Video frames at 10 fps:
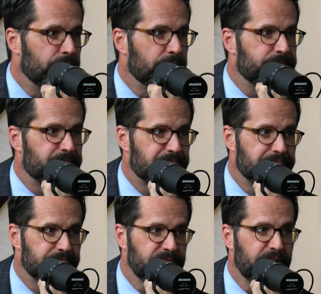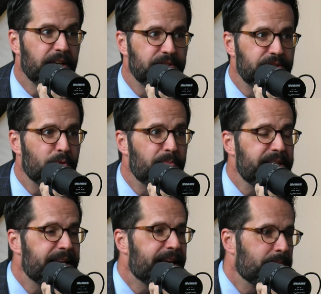You know, we're recording this. Yeah, and she okay. will
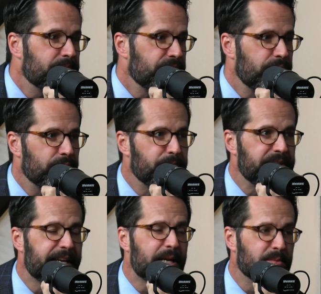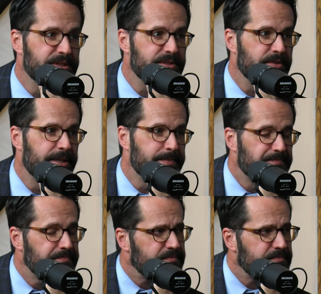be named. She will be nameless, right?